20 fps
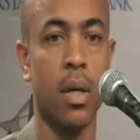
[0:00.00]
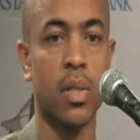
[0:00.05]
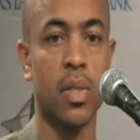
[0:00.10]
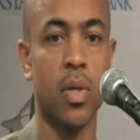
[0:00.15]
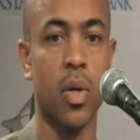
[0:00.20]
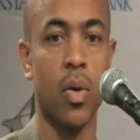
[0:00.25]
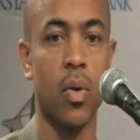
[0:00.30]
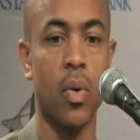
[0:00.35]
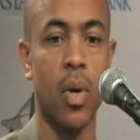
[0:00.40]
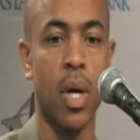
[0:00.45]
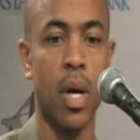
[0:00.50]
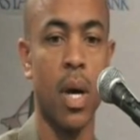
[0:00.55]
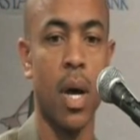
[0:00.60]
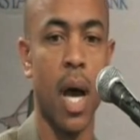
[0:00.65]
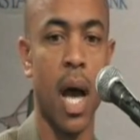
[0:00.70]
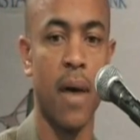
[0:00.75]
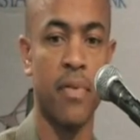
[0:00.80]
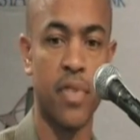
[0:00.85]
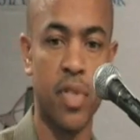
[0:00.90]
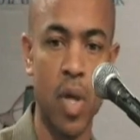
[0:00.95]
So
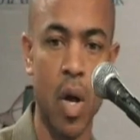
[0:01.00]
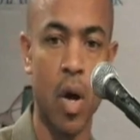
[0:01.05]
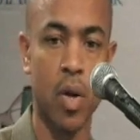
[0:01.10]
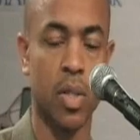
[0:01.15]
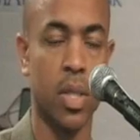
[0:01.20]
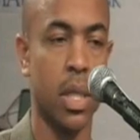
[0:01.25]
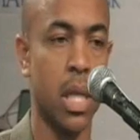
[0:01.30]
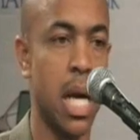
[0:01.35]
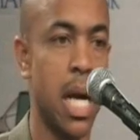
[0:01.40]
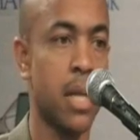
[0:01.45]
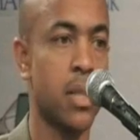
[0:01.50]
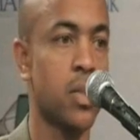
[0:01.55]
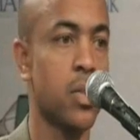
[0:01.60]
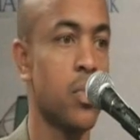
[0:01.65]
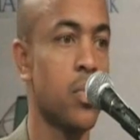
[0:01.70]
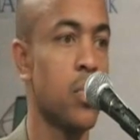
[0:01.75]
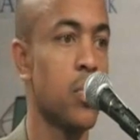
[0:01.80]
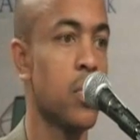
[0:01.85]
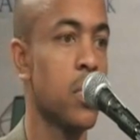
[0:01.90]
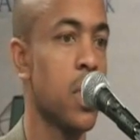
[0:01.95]
I've talked a lot
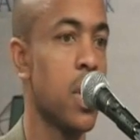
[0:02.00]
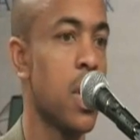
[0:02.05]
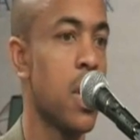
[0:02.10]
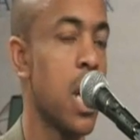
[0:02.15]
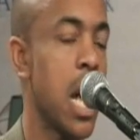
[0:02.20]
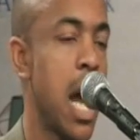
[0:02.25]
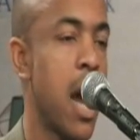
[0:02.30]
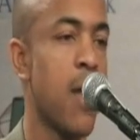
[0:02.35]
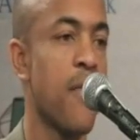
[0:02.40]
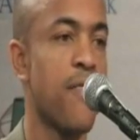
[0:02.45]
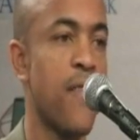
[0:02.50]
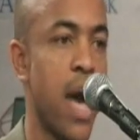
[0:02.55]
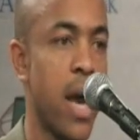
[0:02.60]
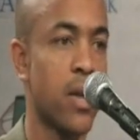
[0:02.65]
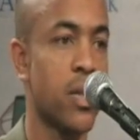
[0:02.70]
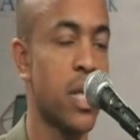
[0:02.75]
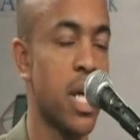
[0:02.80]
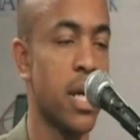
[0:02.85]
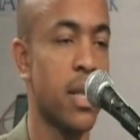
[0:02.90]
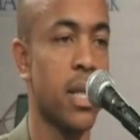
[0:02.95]
to our
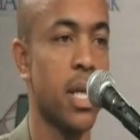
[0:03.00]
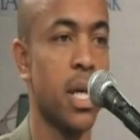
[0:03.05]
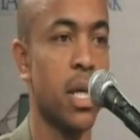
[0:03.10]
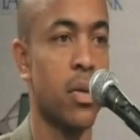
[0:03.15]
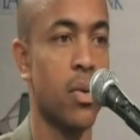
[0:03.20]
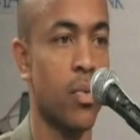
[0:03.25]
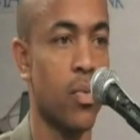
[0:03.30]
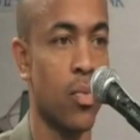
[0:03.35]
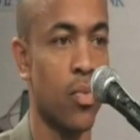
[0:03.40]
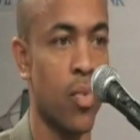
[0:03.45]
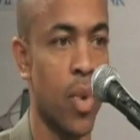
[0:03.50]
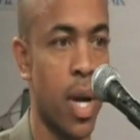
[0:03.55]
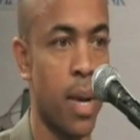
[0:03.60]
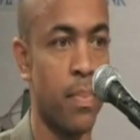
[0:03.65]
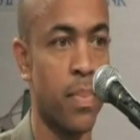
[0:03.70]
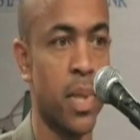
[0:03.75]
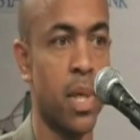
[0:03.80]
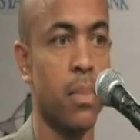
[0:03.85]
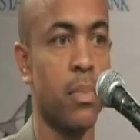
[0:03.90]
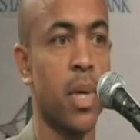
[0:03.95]
faculty athletic
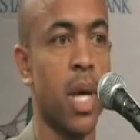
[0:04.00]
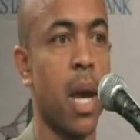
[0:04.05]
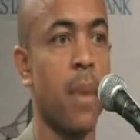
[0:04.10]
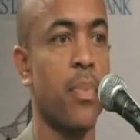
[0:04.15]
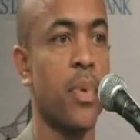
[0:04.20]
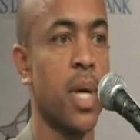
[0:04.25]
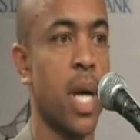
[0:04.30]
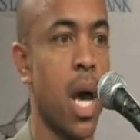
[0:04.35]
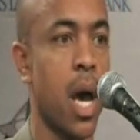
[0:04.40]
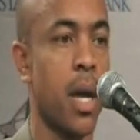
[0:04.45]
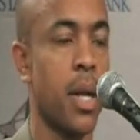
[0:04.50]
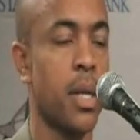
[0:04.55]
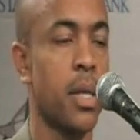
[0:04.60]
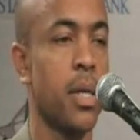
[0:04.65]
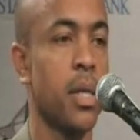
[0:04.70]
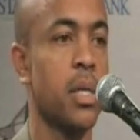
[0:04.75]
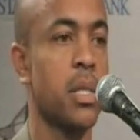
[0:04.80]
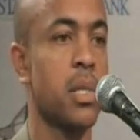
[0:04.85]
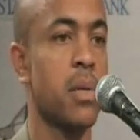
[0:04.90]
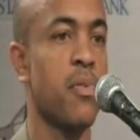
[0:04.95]
rep, Kim
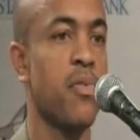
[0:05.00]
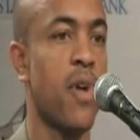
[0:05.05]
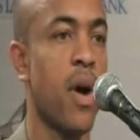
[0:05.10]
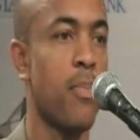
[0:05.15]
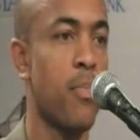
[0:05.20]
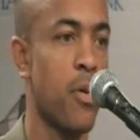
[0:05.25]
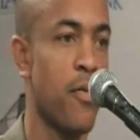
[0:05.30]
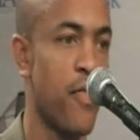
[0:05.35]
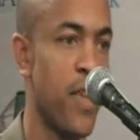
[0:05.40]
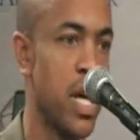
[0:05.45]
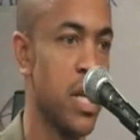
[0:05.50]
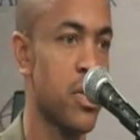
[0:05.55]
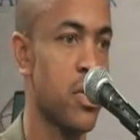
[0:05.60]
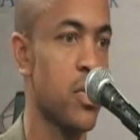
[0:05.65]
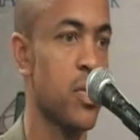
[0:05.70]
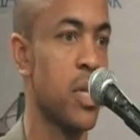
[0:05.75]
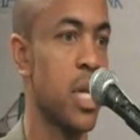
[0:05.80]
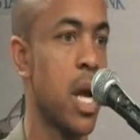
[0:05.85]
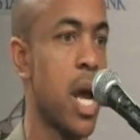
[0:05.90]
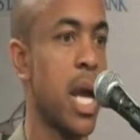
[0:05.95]
Capriati, and some of our
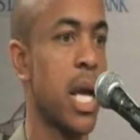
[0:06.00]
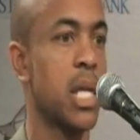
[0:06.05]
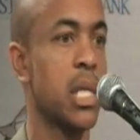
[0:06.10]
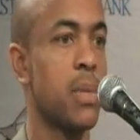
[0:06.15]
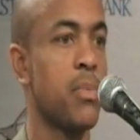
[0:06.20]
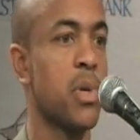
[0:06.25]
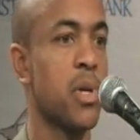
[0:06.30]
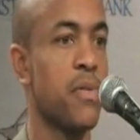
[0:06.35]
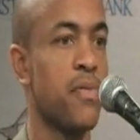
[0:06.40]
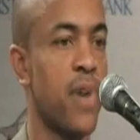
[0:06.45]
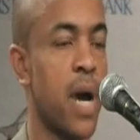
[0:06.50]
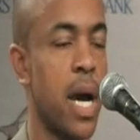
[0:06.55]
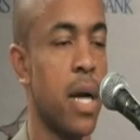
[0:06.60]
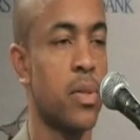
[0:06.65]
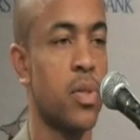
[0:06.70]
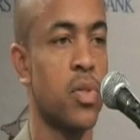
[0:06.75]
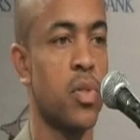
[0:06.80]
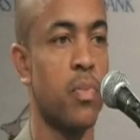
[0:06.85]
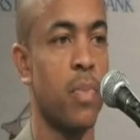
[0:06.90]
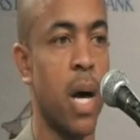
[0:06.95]
professors and our academic
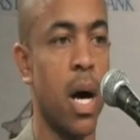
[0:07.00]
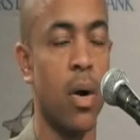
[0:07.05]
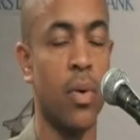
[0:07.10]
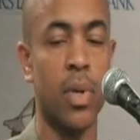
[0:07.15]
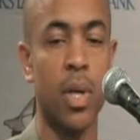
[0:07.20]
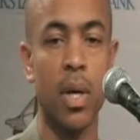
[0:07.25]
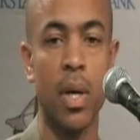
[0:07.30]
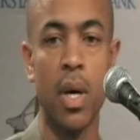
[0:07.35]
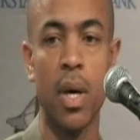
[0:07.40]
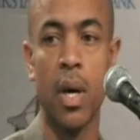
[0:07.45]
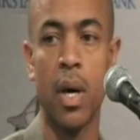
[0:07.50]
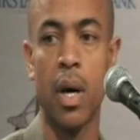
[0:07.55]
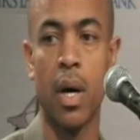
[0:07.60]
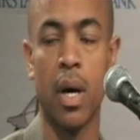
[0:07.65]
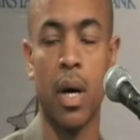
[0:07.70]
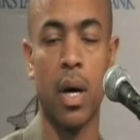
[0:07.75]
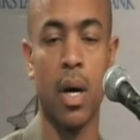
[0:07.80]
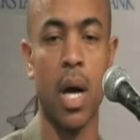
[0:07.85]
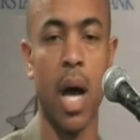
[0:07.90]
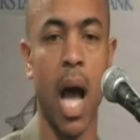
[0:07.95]
advisors about
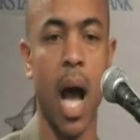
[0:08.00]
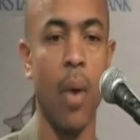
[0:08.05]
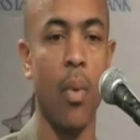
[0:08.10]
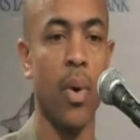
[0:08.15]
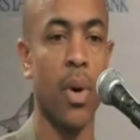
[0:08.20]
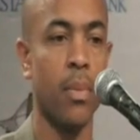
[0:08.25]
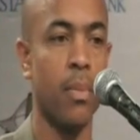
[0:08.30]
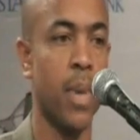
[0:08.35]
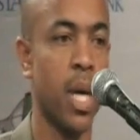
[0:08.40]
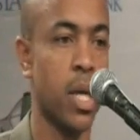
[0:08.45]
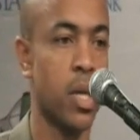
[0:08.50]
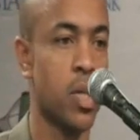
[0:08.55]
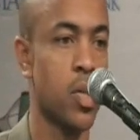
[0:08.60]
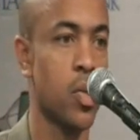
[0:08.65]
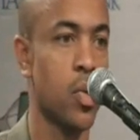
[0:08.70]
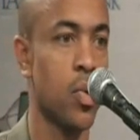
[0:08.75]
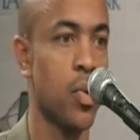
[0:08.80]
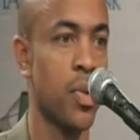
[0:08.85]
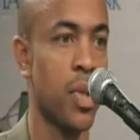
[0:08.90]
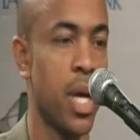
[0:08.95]
I want to make
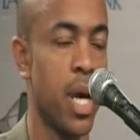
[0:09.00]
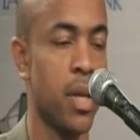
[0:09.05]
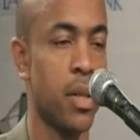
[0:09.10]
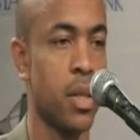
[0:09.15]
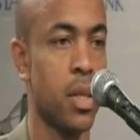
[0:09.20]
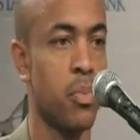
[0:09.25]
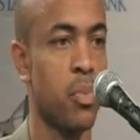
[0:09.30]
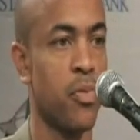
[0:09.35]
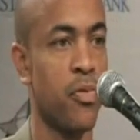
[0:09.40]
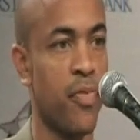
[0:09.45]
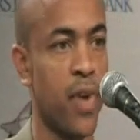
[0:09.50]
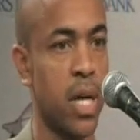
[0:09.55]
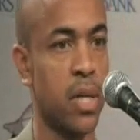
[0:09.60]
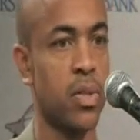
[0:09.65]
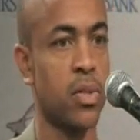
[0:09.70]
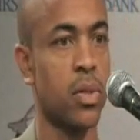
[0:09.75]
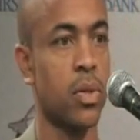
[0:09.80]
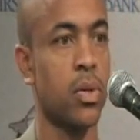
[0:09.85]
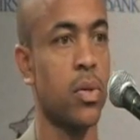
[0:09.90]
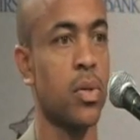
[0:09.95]
sure that the
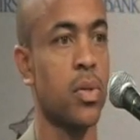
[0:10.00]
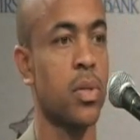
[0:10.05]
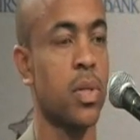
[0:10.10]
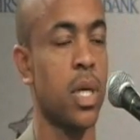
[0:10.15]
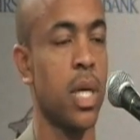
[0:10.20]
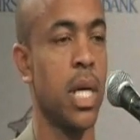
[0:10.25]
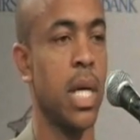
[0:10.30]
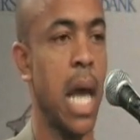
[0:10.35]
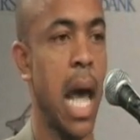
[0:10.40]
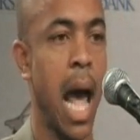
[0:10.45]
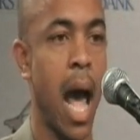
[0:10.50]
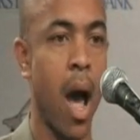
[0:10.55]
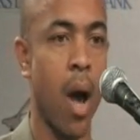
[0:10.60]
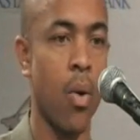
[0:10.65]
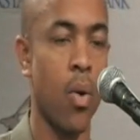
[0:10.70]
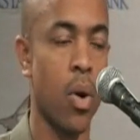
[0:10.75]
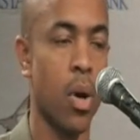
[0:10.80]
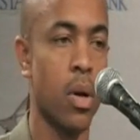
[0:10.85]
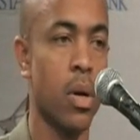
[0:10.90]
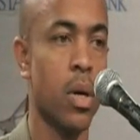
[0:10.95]
professors and
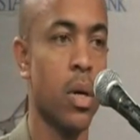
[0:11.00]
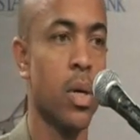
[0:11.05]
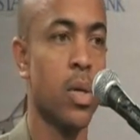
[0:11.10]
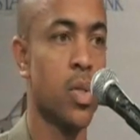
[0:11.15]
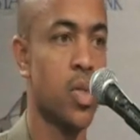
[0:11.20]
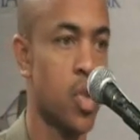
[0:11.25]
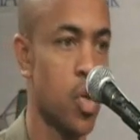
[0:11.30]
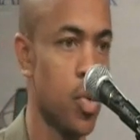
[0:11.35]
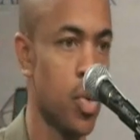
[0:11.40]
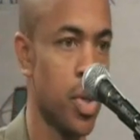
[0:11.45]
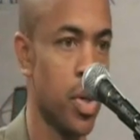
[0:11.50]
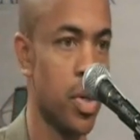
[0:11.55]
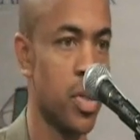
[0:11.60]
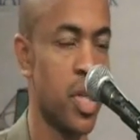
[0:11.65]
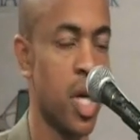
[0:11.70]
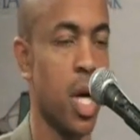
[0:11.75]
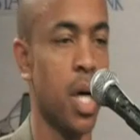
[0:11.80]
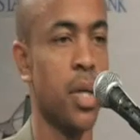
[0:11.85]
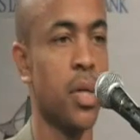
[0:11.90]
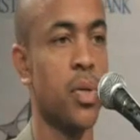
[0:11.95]
our
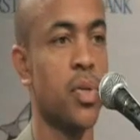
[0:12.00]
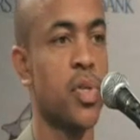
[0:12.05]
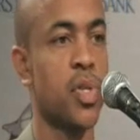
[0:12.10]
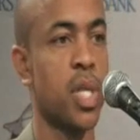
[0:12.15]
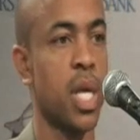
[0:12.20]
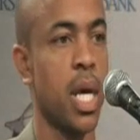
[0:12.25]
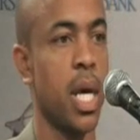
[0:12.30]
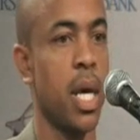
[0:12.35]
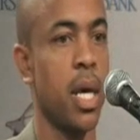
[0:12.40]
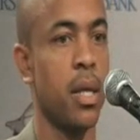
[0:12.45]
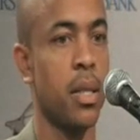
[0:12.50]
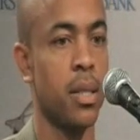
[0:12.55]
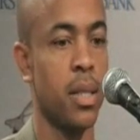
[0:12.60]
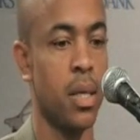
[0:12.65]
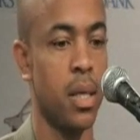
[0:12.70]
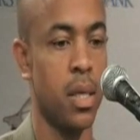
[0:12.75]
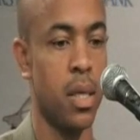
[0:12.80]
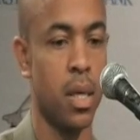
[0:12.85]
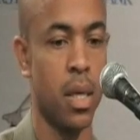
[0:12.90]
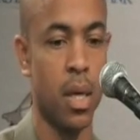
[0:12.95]
tutors
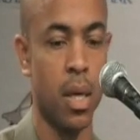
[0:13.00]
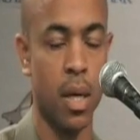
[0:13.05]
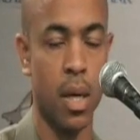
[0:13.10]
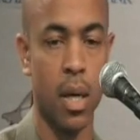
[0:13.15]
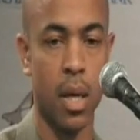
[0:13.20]
understand the